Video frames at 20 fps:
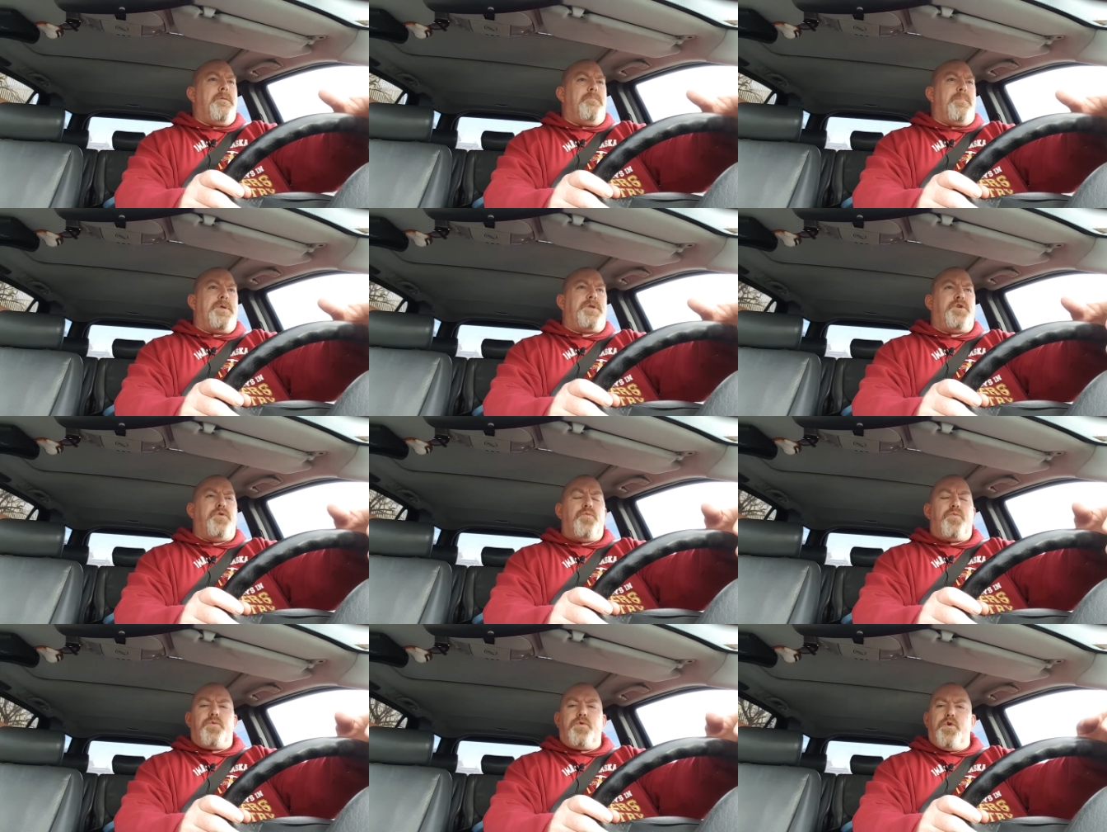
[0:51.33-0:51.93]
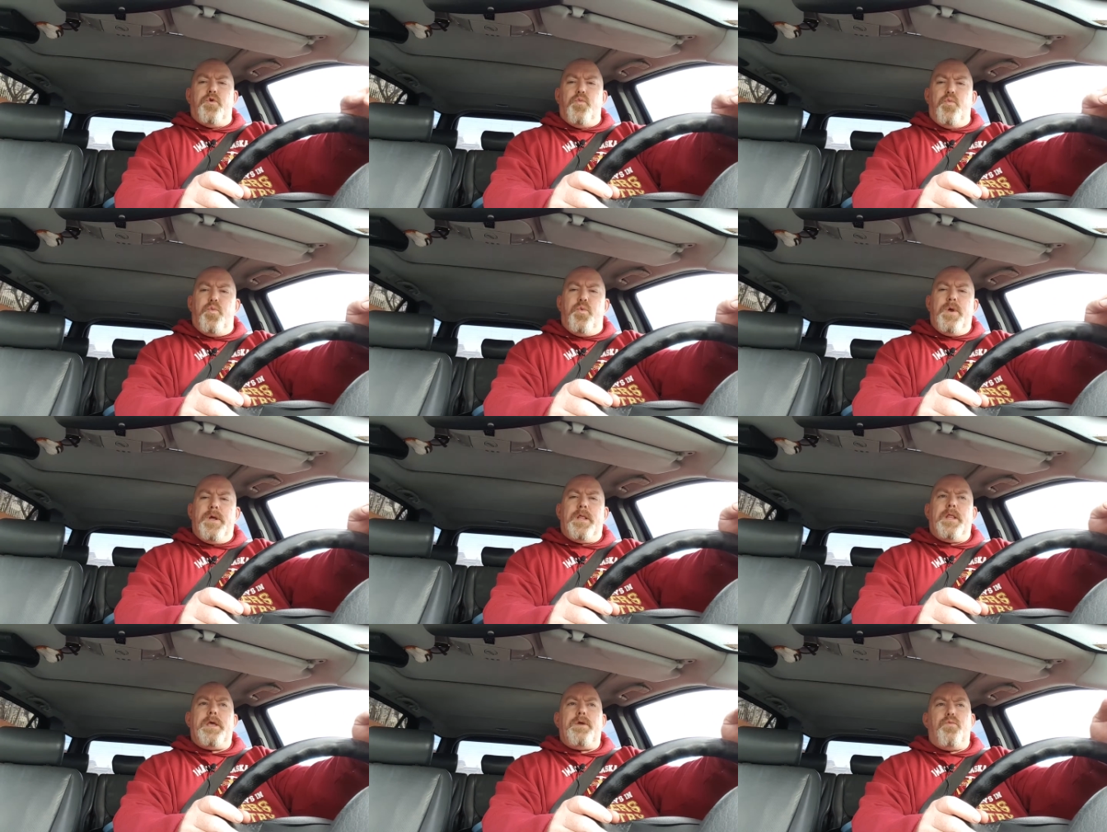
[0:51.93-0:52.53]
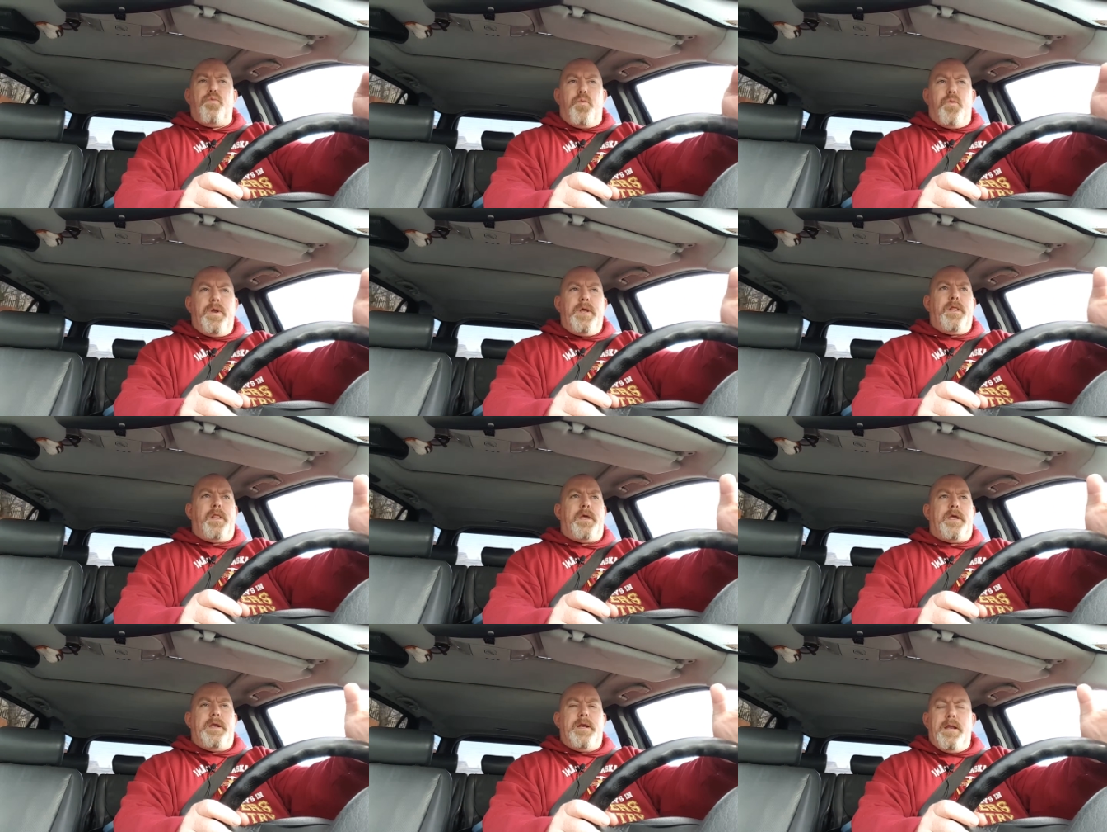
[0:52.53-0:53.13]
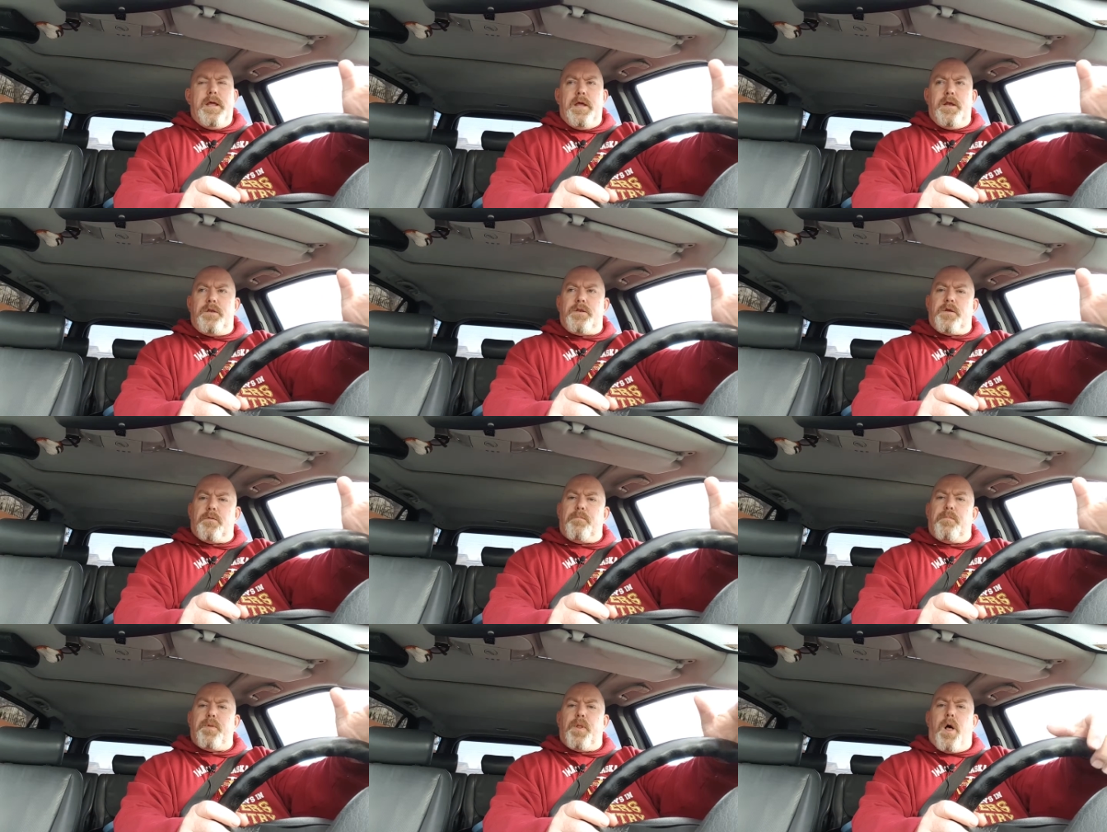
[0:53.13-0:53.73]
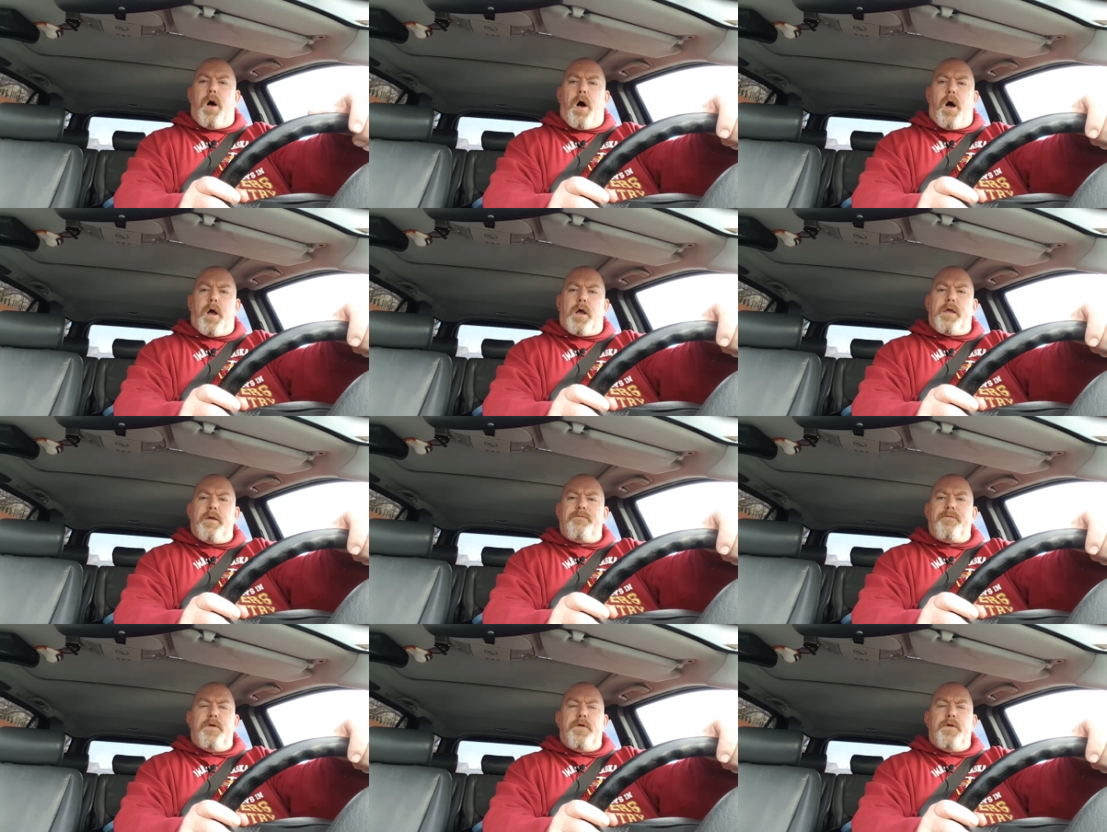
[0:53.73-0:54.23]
But you, you really, really need to blog.